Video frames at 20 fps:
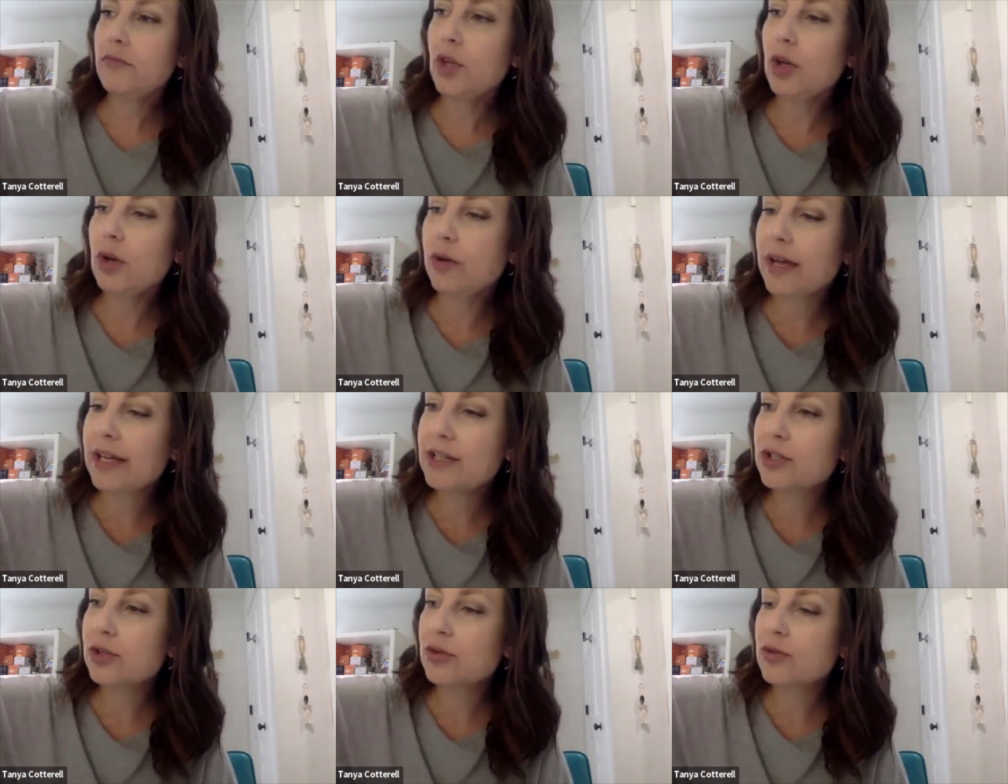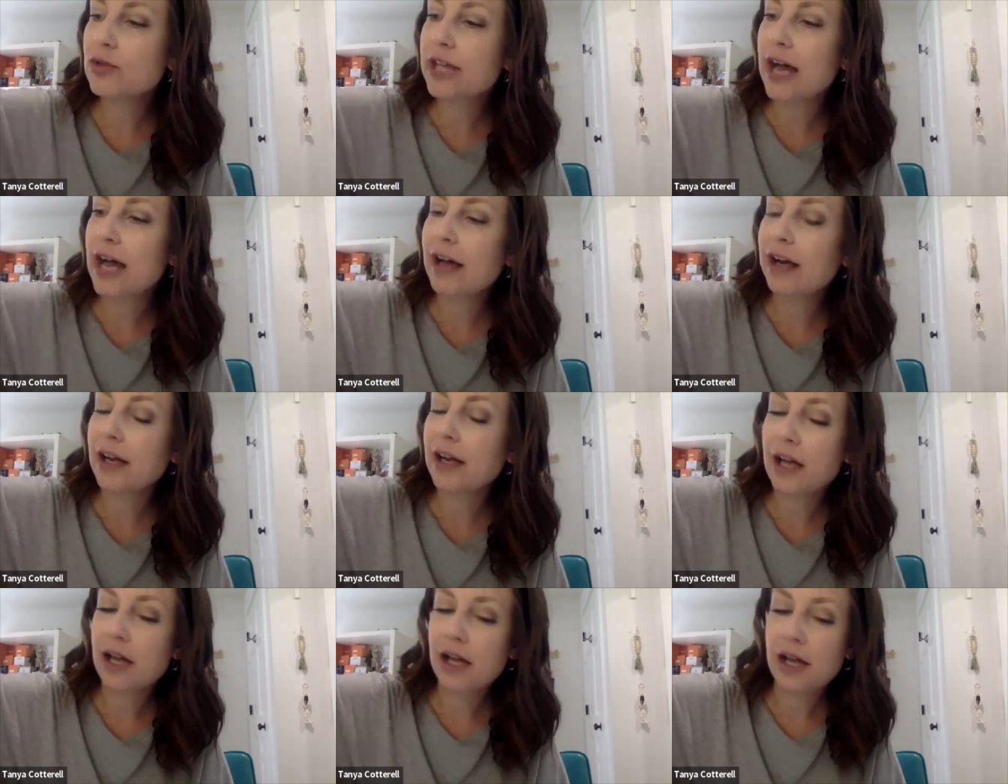Okay, so
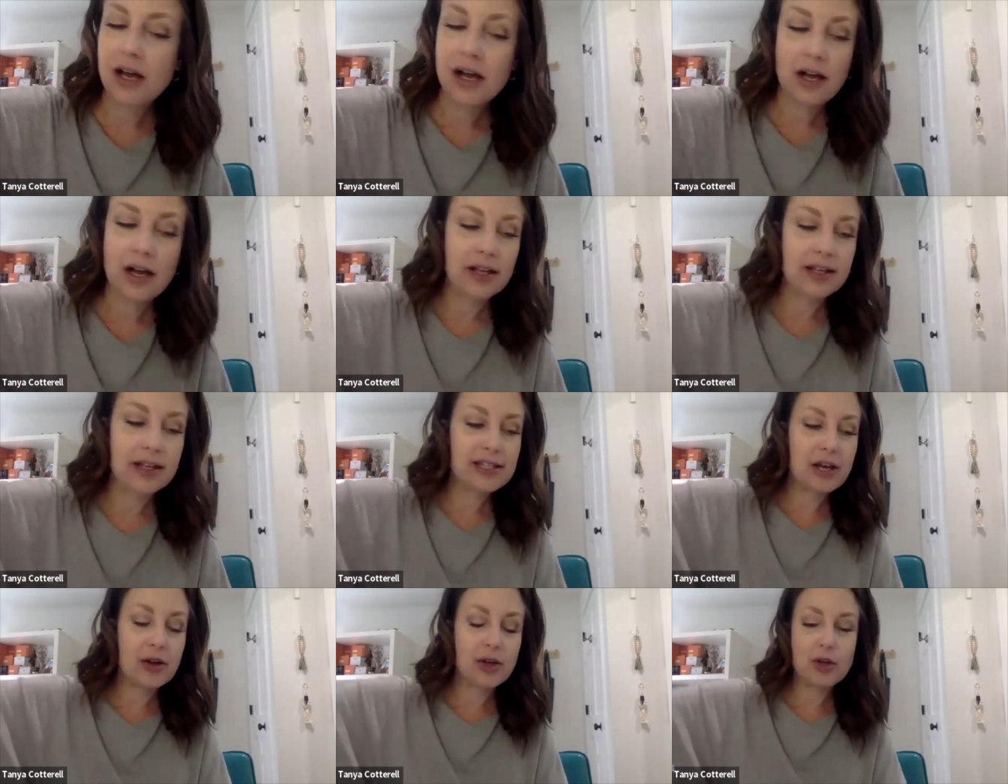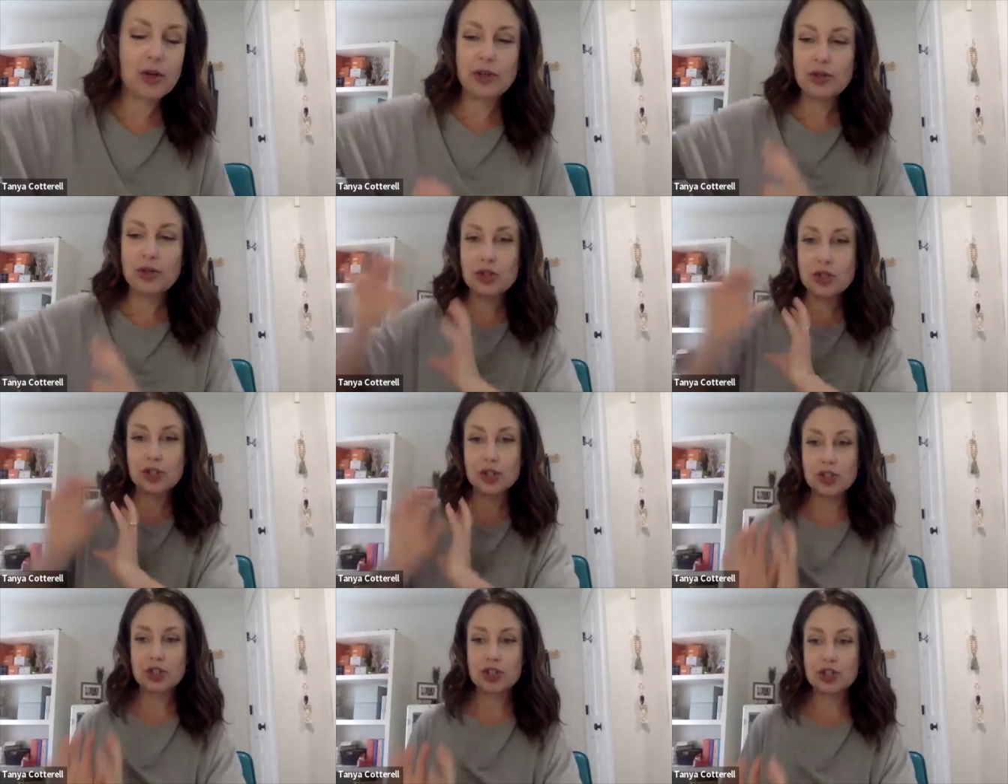that is how you would use
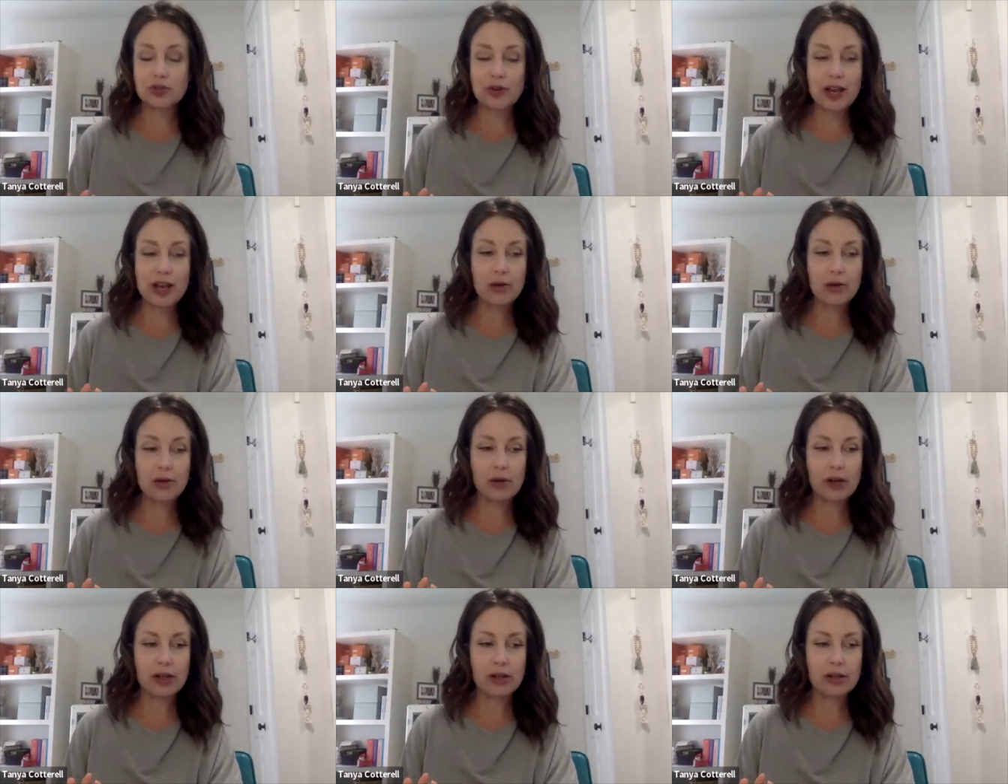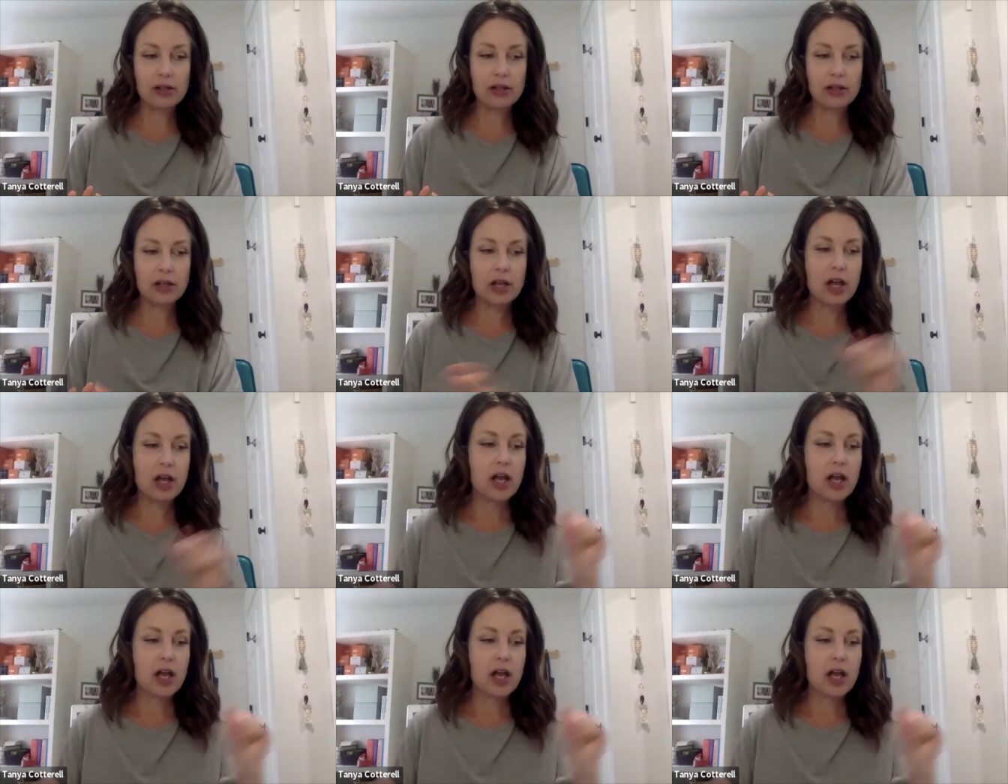the straight oil.